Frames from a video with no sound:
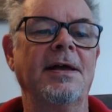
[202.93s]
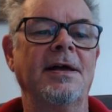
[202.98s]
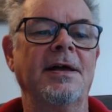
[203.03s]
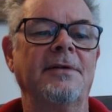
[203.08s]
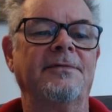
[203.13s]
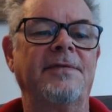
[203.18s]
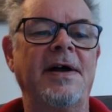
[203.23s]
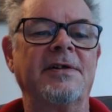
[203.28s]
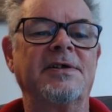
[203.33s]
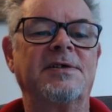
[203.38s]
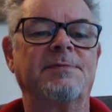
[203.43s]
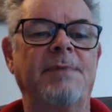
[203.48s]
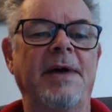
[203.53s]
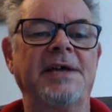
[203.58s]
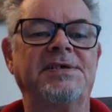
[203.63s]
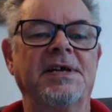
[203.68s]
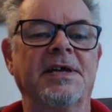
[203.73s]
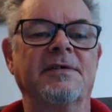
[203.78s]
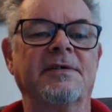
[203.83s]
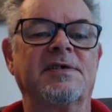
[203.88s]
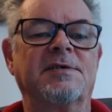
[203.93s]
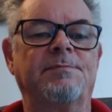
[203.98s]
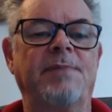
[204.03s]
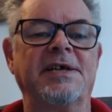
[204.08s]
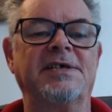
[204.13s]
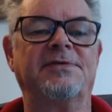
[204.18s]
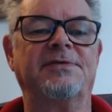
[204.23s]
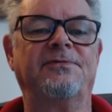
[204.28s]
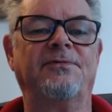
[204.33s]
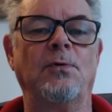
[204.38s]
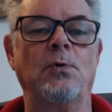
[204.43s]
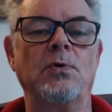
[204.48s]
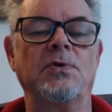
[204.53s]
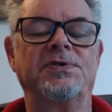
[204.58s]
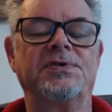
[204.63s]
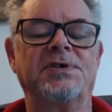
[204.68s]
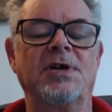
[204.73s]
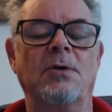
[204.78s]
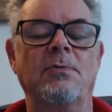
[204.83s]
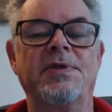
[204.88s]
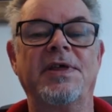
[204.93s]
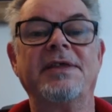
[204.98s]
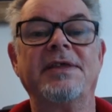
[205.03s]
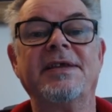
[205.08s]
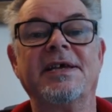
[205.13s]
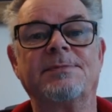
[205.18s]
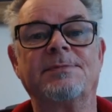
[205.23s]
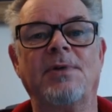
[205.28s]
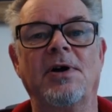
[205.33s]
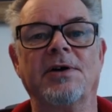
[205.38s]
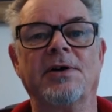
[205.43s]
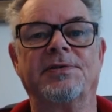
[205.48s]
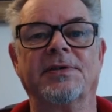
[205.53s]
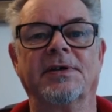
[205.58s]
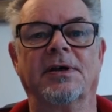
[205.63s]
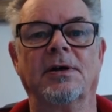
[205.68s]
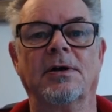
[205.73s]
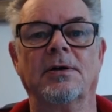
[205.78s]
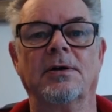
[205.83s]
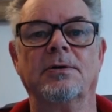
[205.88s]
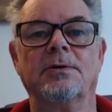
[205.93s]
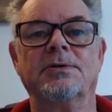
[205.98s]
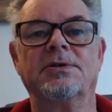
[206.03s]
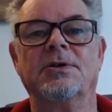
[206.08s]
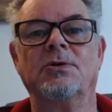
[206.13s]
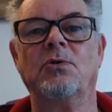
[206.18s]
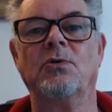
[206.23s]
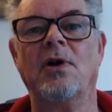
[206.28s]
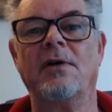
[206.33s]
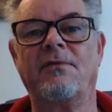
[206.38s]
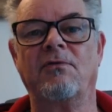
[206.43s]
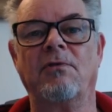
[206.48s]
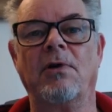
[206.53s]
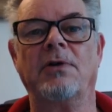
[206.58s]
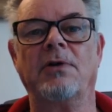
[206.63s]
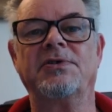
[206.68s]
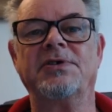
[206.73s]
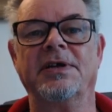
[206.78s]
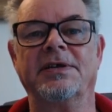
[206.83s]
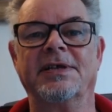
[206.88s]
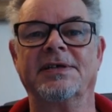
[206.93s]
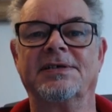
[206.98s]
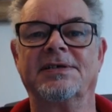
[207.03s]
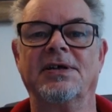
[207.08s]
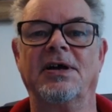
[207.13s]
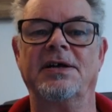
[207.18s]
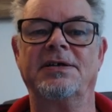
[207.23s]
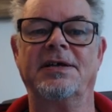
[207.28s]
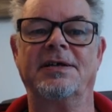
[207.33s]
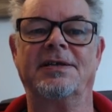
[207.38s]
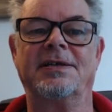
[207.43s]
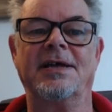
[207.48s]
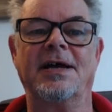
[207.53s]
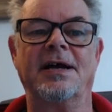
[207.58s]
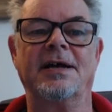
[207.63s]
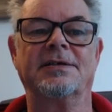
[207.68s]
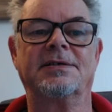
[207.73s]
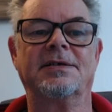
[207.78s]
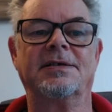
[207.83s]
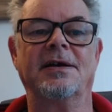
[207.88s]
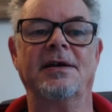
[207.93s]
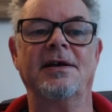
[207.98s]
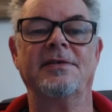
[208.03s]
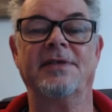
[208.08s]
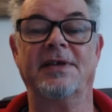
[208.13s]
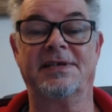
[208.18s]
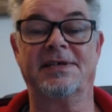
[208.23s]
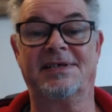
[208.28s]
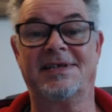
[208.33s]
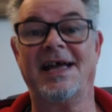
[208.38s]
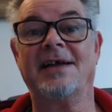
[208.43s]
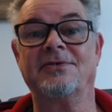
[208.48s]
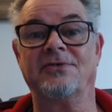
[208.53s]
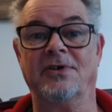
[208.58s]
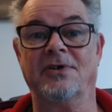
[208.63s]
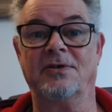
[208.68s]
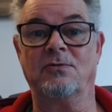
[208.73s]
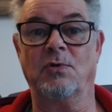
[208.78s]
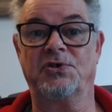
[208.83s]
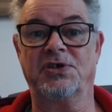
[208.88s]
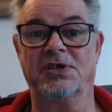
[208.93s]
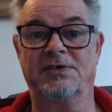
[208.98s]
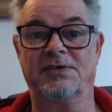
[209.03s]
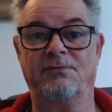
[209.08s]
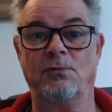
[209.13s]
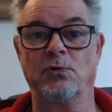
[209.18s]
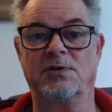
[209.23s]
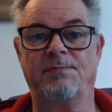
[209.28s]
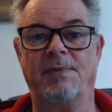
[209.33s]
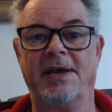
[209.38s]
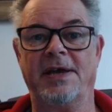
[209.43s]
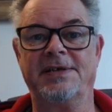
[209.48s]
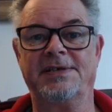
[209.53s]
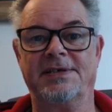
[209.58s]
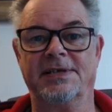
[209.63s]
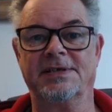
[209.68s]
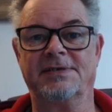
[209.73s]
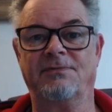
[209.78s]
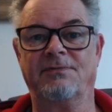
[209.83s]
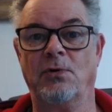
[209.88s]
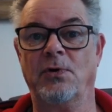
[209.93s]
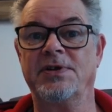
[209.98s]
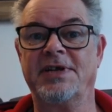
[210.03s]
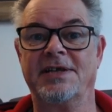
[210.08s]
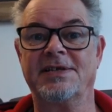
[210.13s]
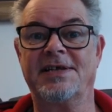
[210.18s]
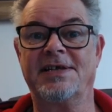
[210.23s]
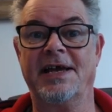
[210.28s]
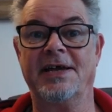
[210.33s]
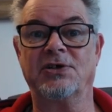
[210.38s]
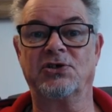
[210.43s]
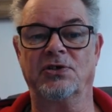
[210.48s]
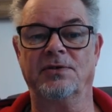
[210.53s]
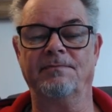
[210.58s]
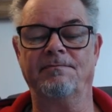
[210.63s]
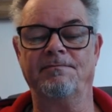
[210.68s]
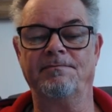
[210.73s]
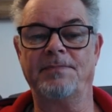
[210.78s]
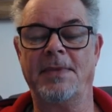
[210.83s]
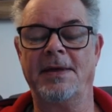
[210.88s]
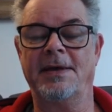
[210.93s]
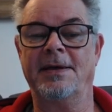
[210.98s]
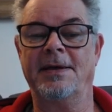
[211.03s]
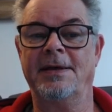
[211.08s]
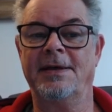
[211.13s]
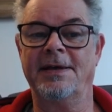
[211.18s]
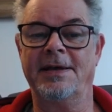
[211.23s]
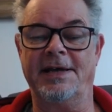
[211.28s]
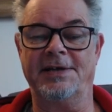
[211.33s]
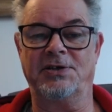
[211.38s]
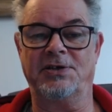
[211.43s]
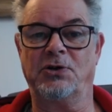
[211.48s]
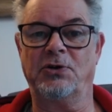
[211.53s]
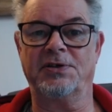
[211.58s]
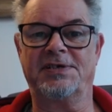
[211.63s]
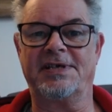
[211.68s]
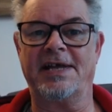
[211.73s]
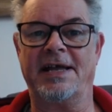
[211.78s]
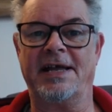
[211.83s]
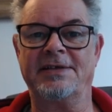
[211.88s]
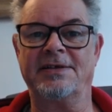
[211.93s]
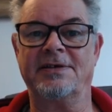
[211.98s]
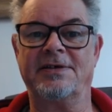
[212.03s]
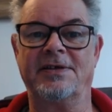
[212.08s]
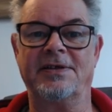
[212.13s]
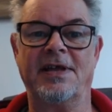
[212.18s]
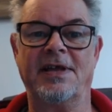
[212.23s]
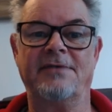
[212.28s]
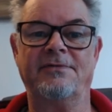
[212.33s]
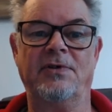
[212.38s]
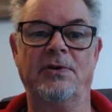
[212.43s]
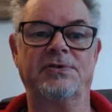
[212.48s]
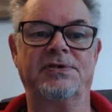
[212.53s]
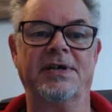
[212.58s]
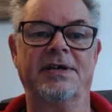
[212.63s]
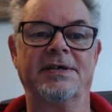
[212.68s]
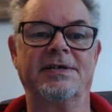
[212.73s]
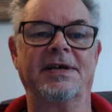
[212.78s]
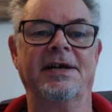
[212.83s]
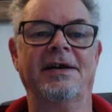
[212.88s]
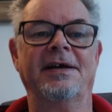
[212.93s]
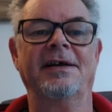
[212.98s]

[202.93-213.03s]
Found spacing of space 4, so within this Python code, whoever wrote it decided that the standard, which is 4 spaces for indentation, is a good standard, and they've used it.